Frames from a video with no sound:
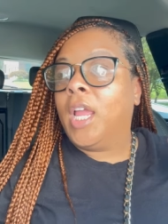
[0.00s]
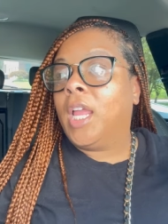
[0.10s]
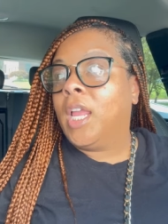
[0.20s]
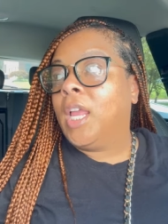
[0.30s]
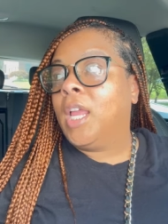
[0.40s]

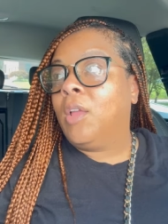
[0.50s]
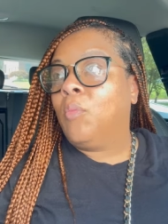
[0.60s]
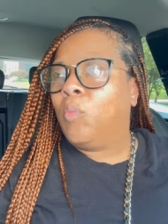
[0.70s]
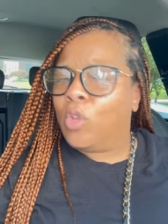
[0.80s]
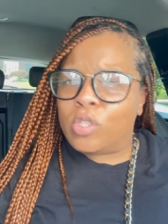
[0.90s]
He
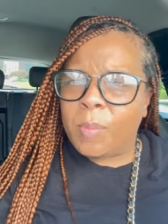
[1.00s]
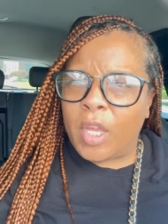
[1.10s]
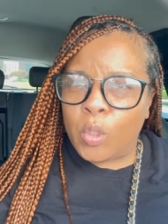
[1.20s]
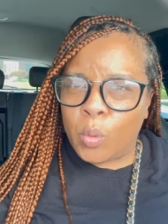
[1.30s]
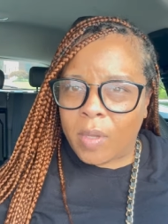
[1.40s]
used to be
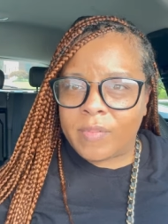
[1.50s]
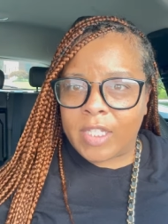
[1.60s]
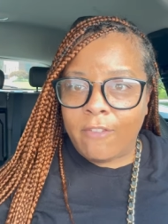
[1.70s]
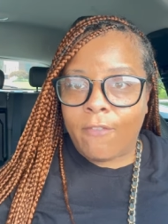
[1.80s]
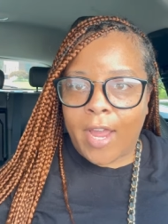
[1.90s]
a
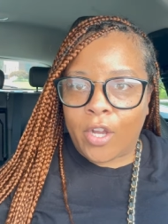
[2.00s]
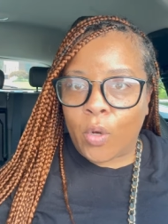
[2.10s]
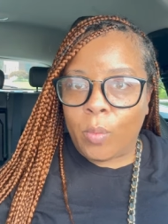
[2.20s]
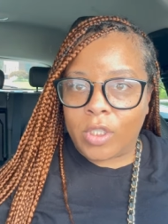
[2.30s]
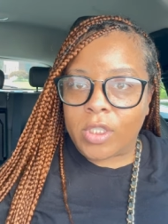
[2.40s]
UFC
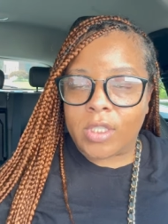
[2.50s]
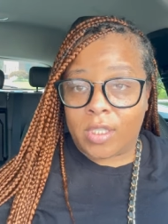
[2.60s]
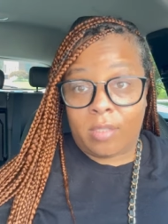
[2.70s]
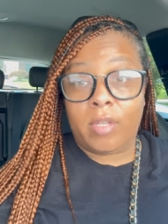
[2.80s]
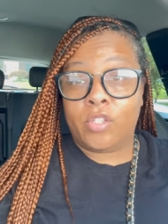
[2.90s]
fighter, which
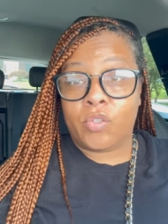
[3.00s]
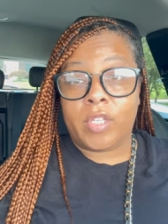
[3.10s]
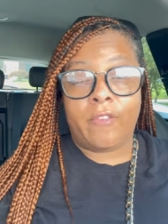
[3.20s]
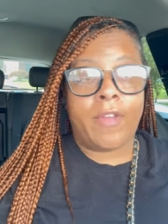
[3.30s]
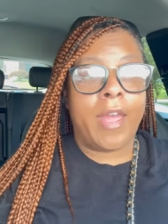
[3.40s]
is
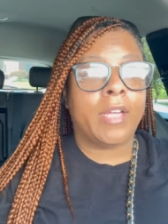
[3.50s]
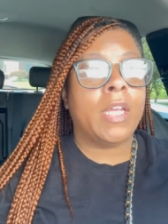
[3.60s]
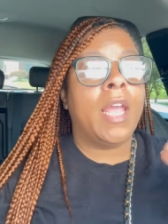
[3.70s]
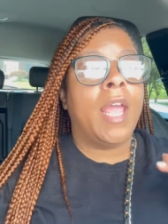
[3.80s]
interesting fact.